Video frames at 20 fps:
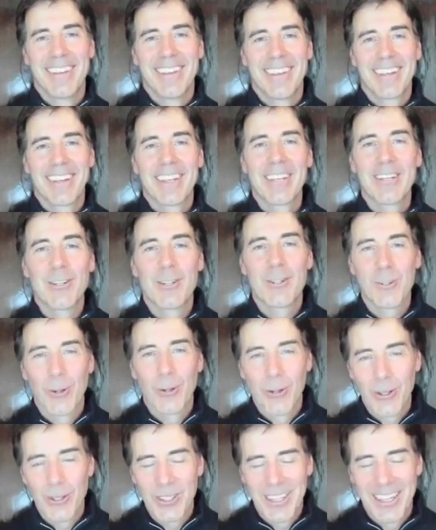
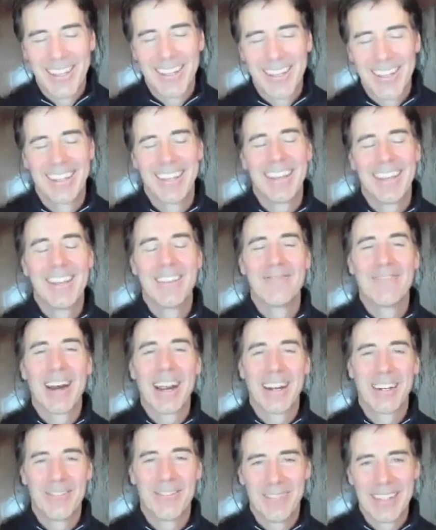controlled
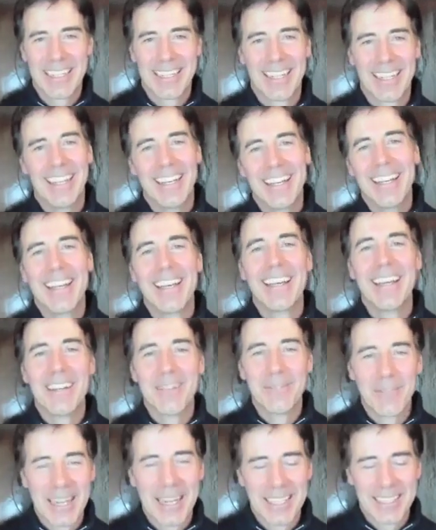environment in a
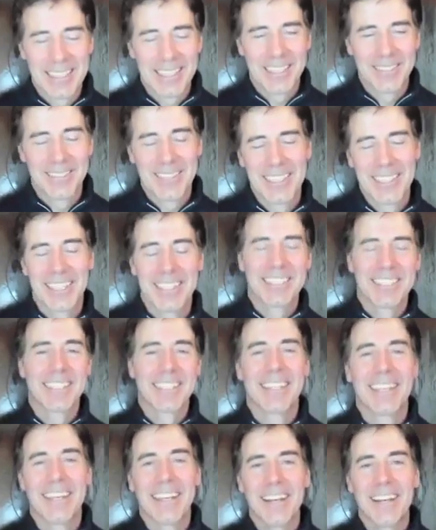positive sense,
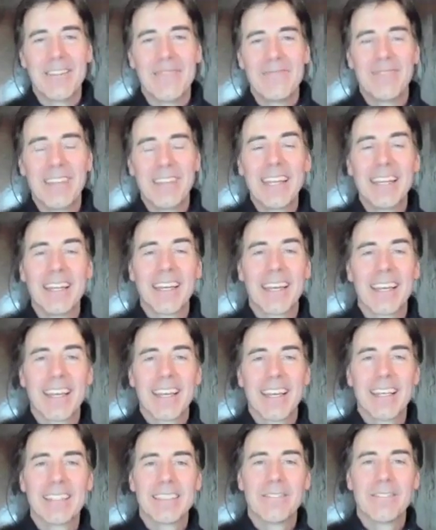meaning
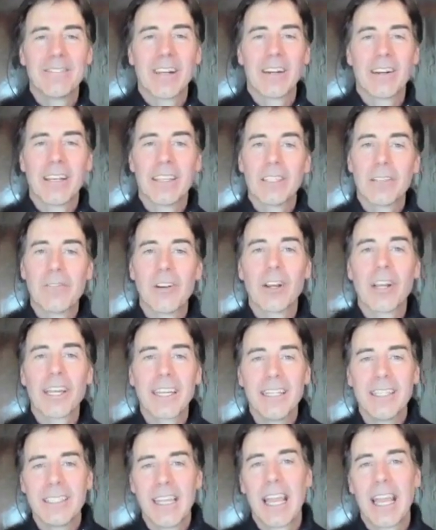it's a very
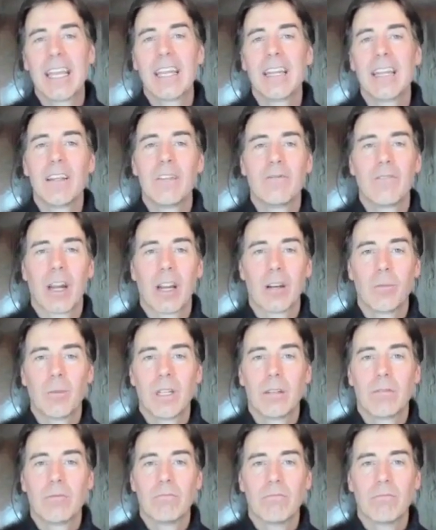contained
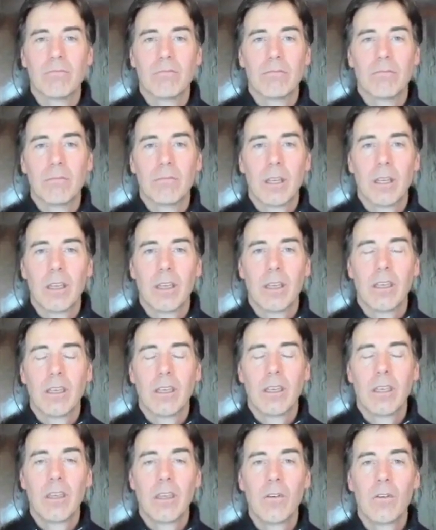environment.
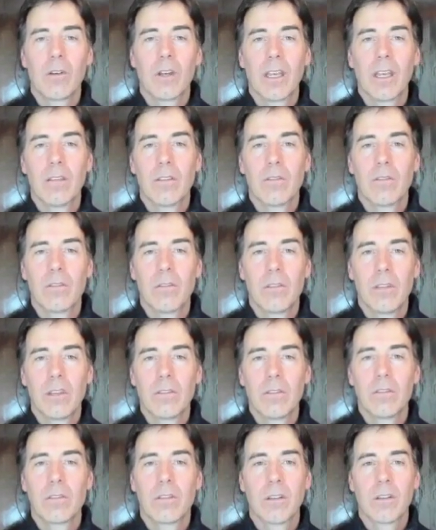You can
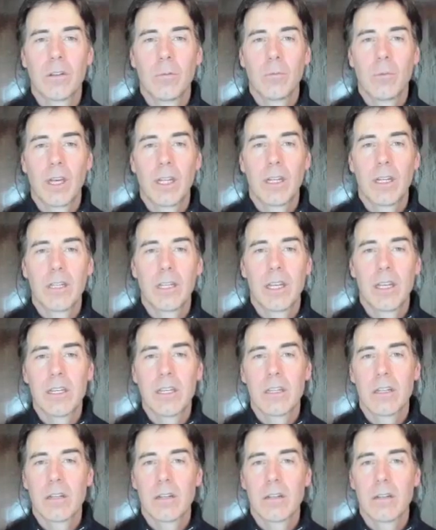sit still in
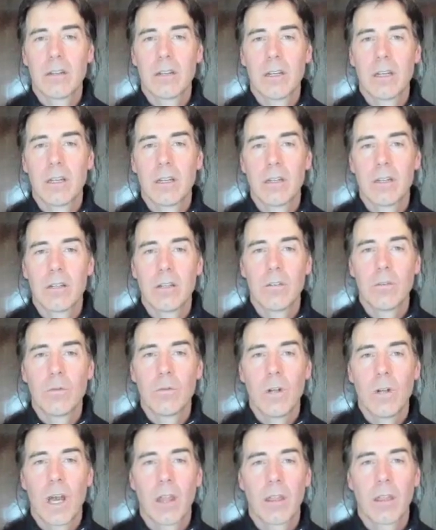meditation and do
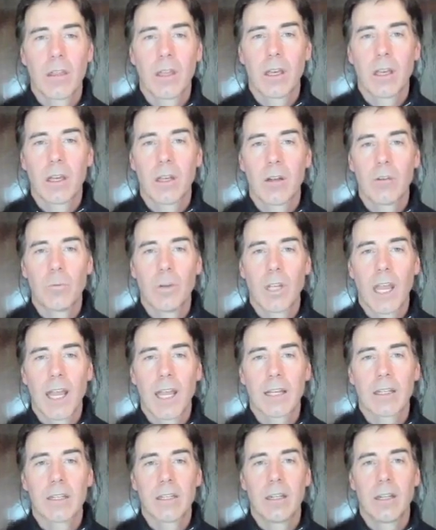nothing and
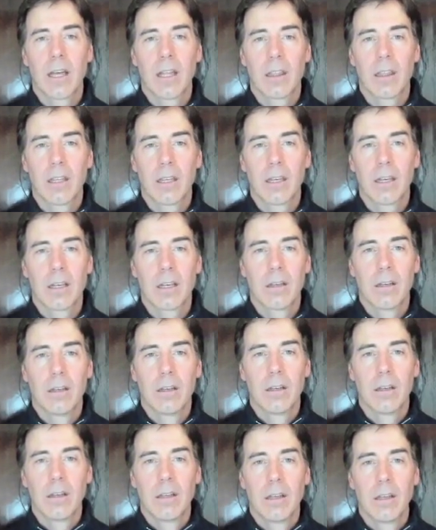react to nothing,
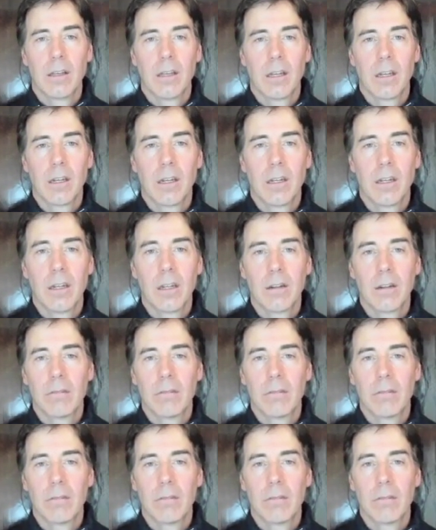and